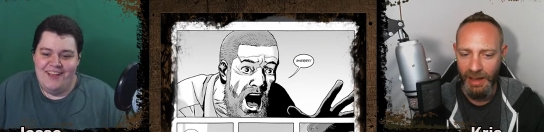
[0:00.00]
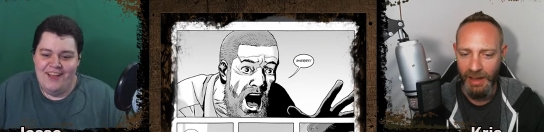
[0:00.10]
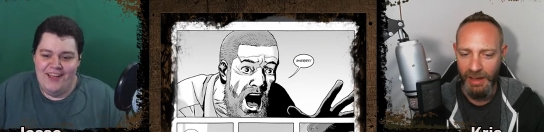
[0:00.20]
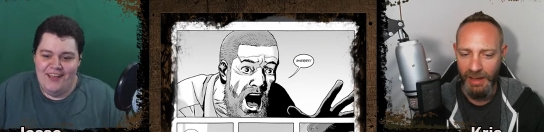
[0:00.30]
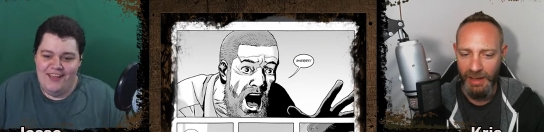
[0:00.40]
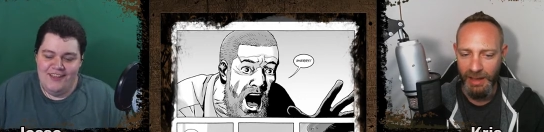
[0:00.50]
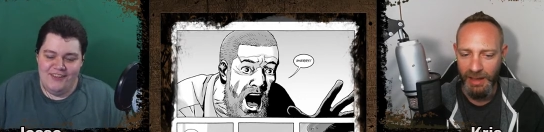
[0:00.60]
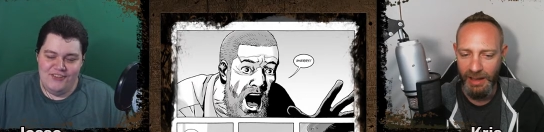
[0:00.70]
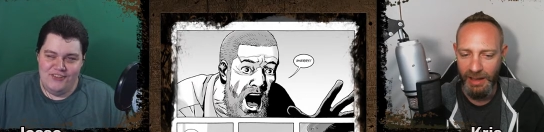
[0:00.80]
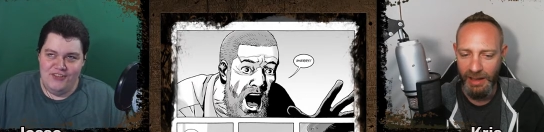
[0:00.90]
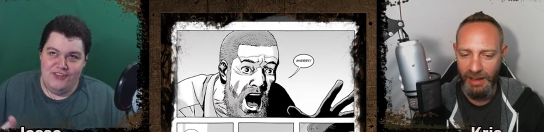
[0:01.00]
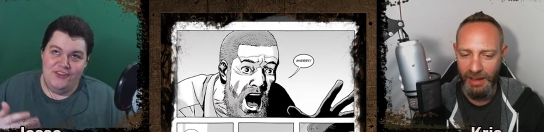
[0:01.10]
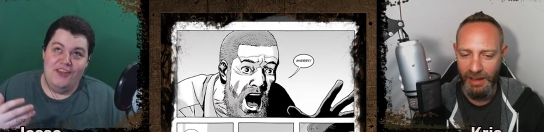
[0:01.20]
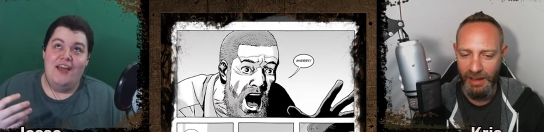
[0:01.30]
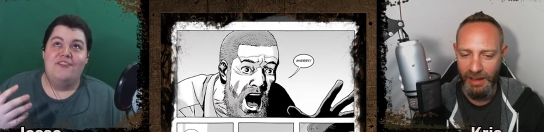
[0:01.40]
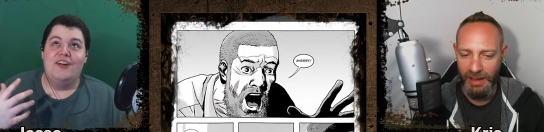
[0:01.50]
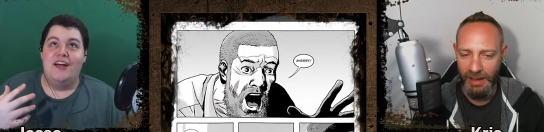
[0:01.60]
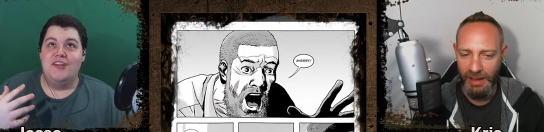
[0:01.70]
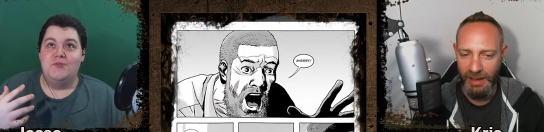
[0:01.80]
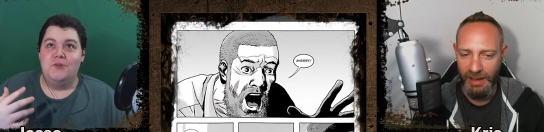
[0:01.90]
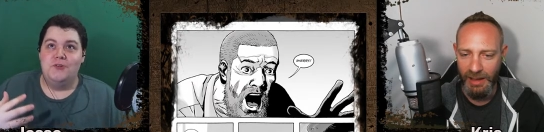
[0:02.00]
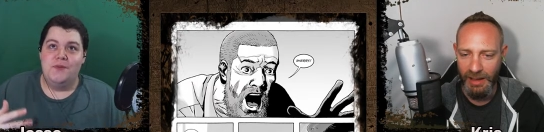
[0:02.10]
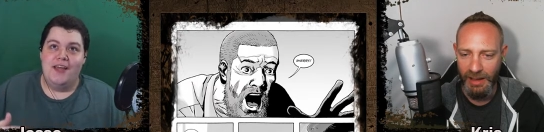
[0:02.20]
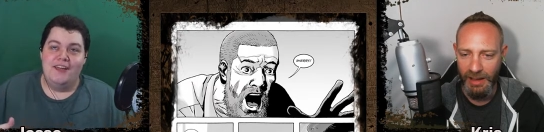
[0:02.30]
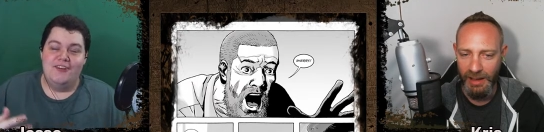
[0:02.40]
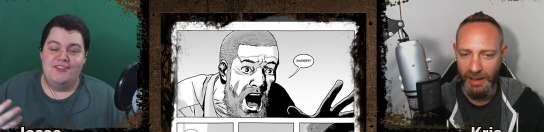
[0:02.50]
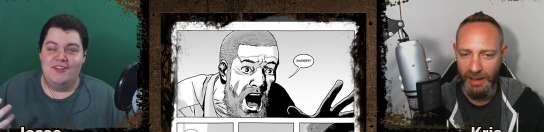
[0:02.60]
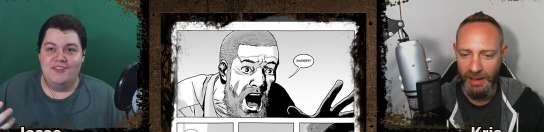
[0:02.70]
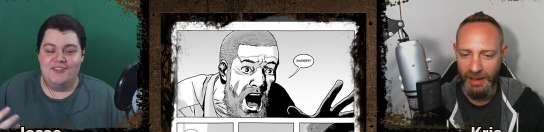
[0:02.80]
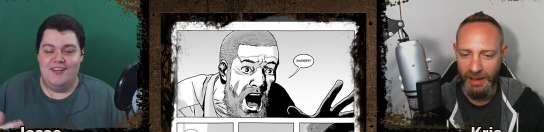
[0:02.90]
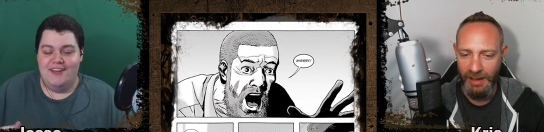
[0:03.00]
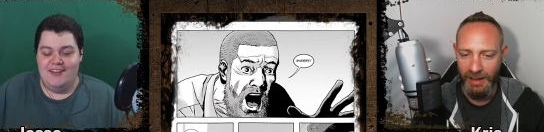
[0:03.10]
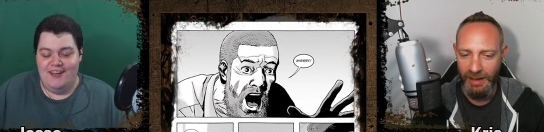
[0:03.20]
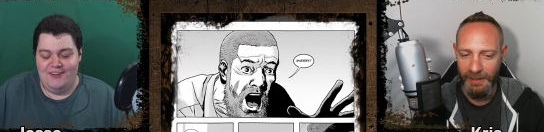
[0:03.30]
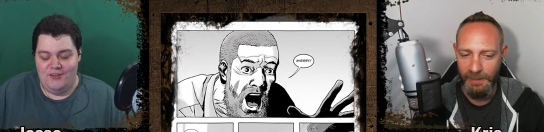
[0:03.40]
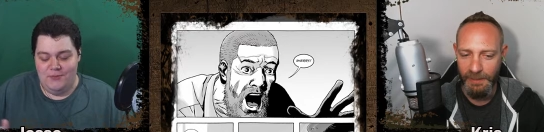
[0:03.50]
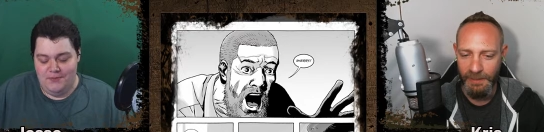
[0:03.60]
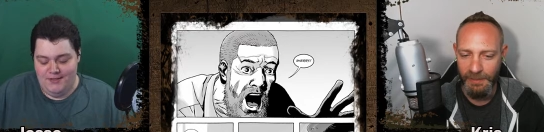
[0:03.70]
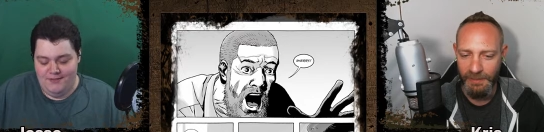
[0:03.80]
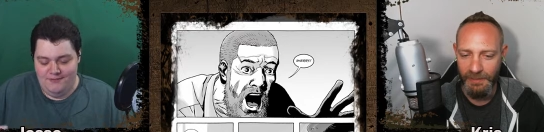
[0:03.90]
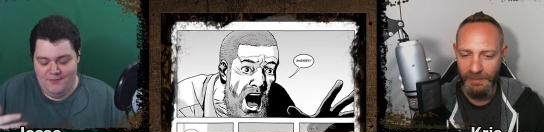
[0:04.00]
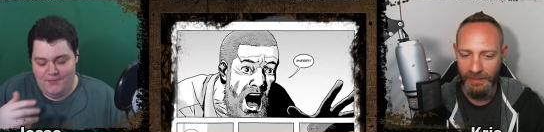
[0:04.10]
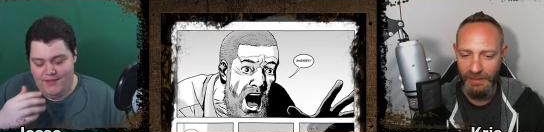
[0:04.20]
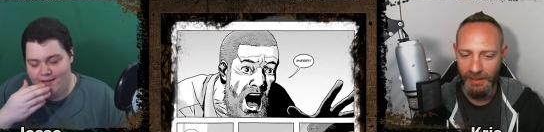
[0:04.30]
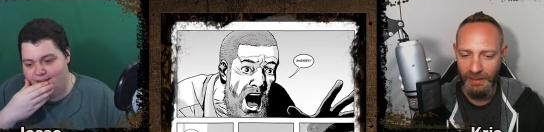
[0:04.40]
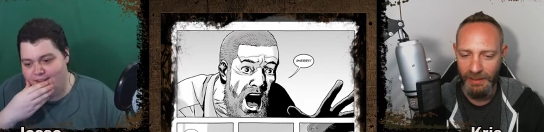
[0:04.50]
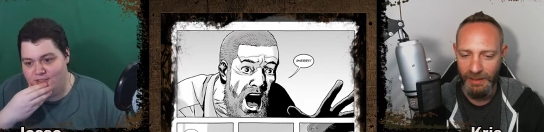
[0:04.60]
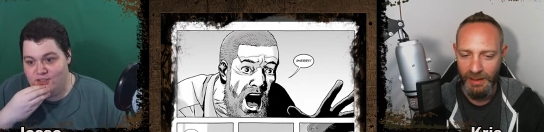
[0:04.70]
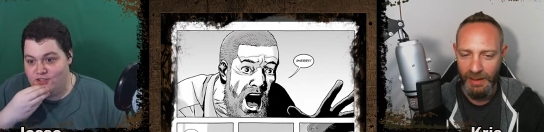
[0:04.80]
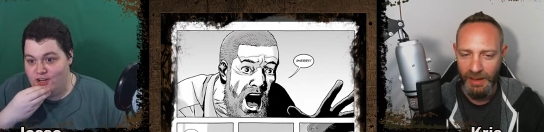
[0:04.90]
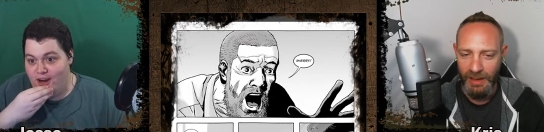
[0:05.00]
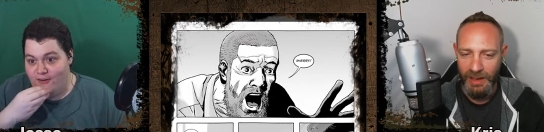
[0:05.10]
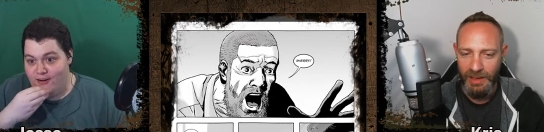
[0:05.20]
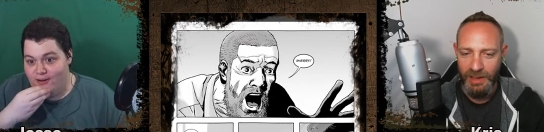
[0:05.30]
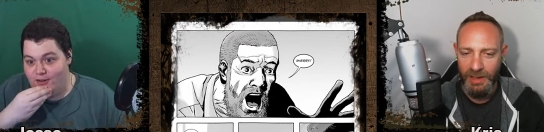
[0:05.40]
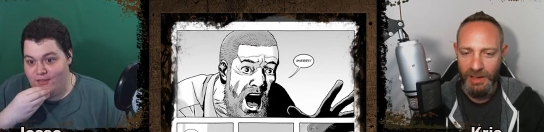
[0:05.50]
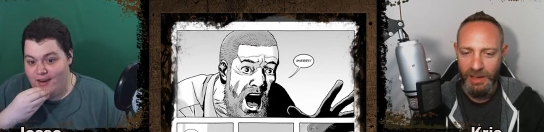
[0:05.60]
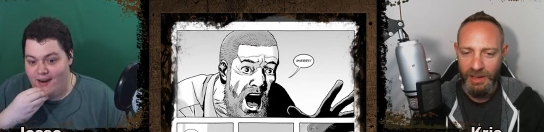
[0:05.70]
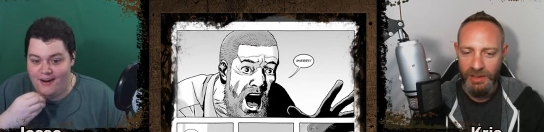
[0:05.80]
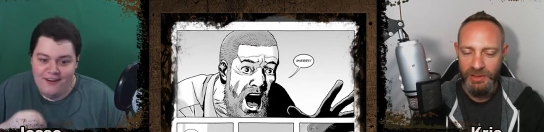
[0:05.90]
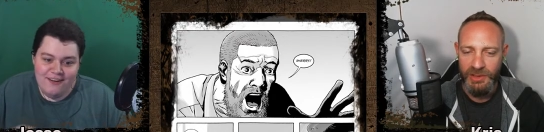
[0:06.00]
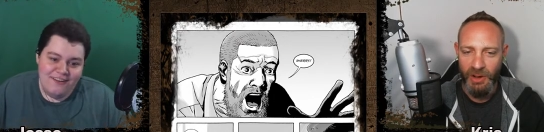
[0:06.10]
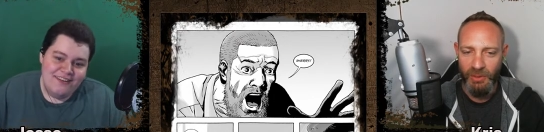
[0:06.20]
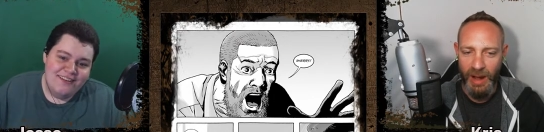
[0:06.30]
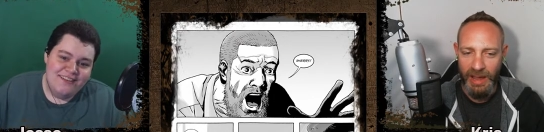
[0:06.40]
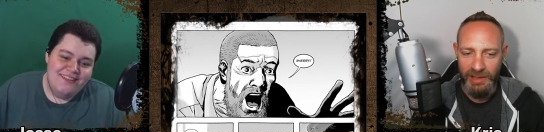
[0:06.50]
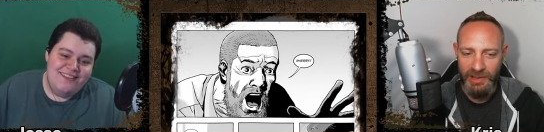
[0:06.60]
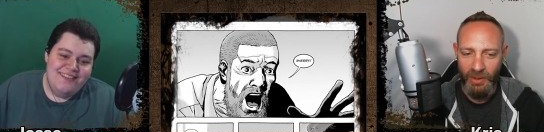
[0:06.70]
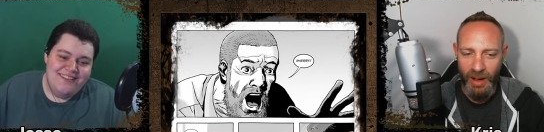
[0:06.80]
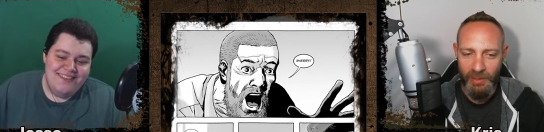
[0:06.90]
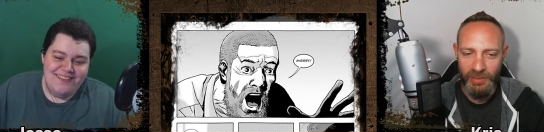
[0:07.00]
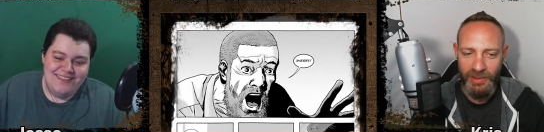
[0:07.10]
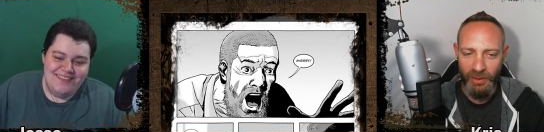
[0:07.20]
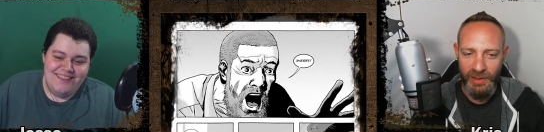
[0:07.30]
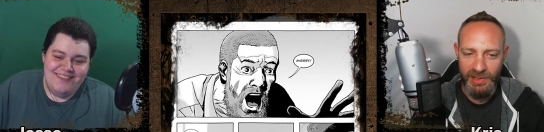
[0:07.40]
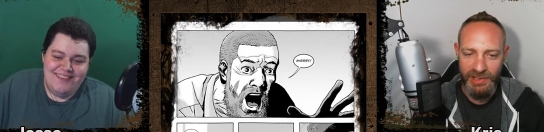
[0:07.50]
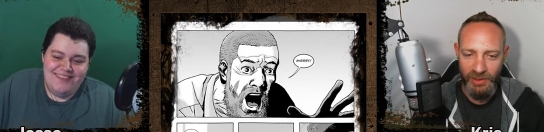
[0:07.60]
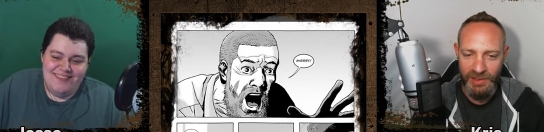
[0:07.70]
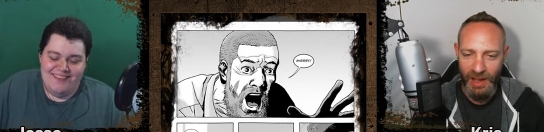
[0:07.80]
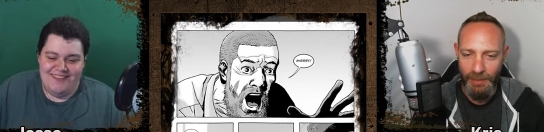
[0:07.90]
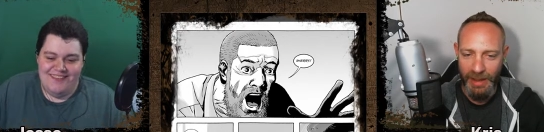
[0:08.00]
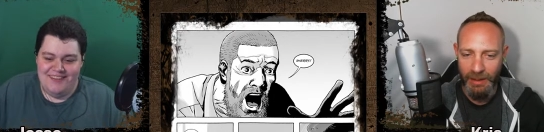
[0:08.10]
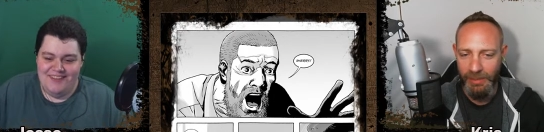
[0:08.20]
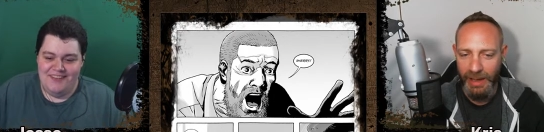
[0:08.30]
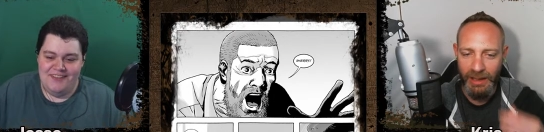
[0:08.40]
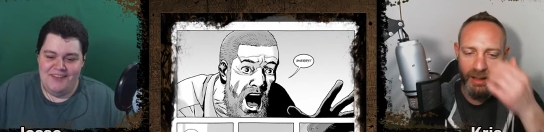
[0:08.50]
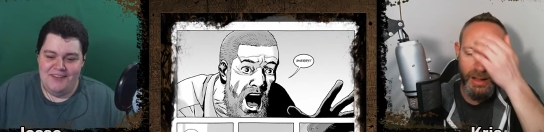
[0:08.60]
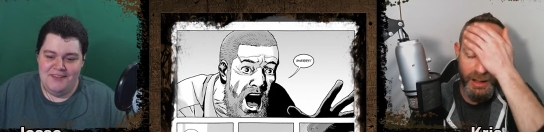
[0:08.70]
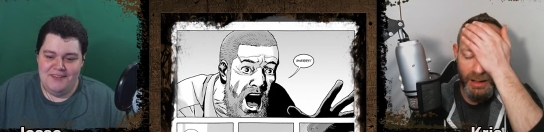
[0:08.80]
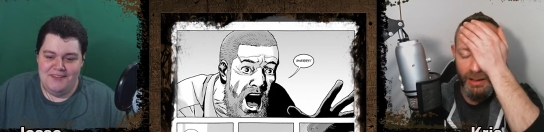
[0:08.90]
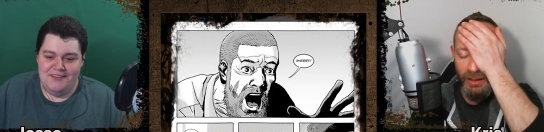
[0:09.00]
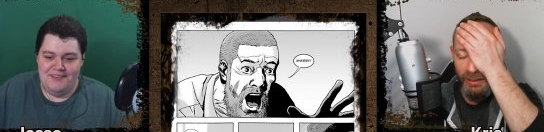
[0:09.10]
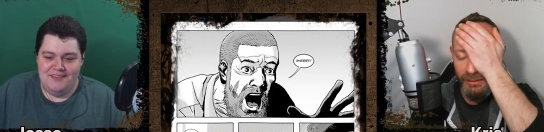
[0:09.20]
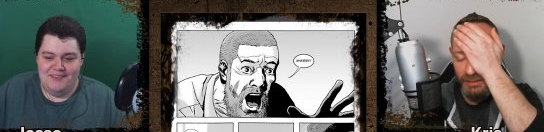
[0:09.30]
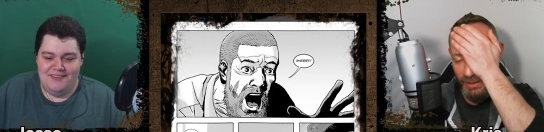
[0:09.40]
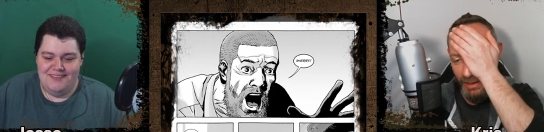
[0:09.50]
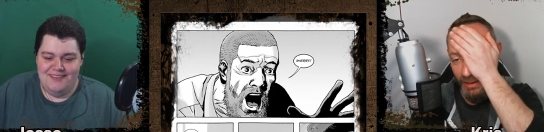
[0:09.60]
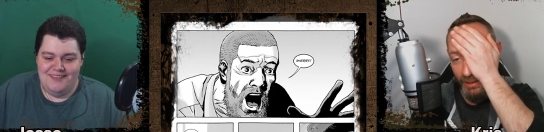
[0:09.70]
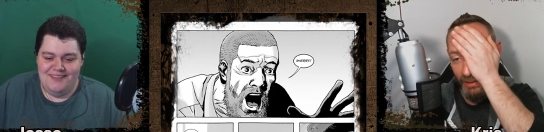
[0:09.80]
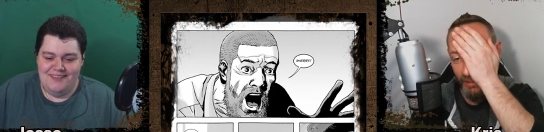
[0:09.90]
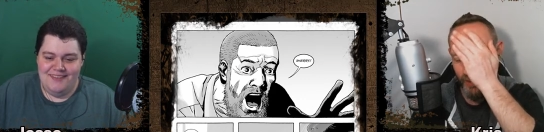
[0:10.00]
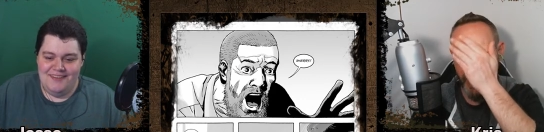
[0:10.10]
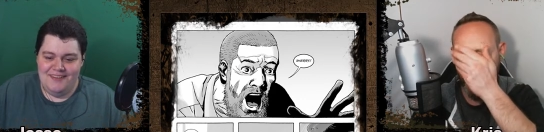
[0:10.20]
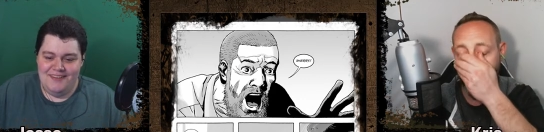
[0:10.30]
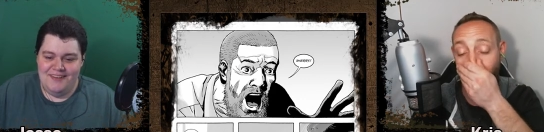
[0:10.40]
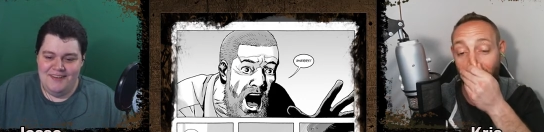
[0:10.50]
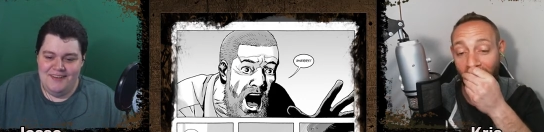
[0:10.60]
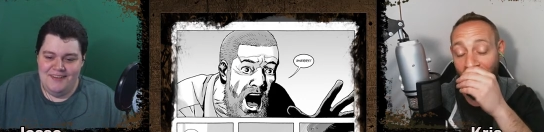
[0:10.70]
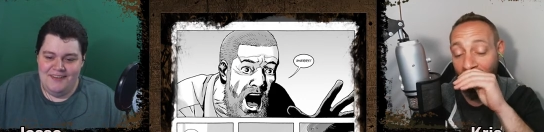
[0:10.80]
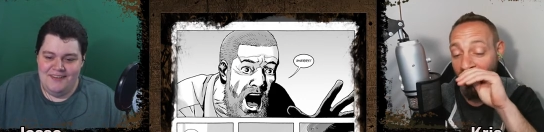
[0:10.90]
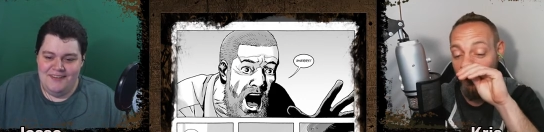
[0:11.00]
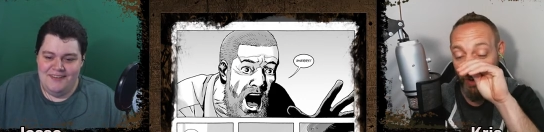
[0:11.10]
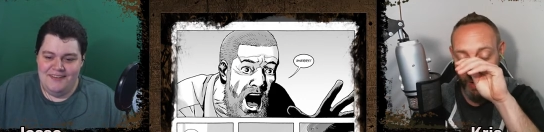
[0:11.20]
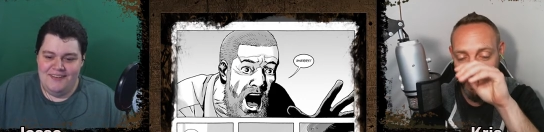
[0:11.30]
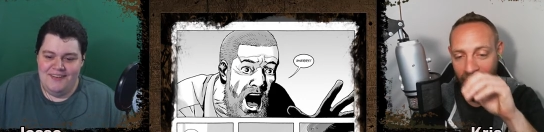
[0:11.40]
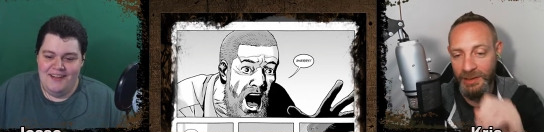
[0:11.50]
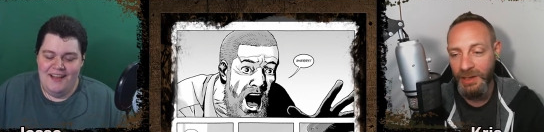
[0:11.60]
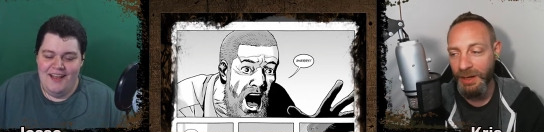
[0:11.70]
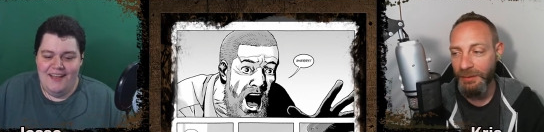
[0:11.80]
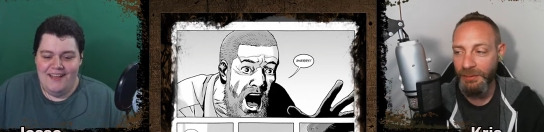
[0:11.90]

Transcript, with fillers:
Speaker 1: hey, you, you have your eyes rolled back, your tongue's hanging out, and you're bleeding from the head. Sherry, are you there?
Speaker 2: So right, so um, so this shows up, and I'm like, oh no, like what the fuck is gonna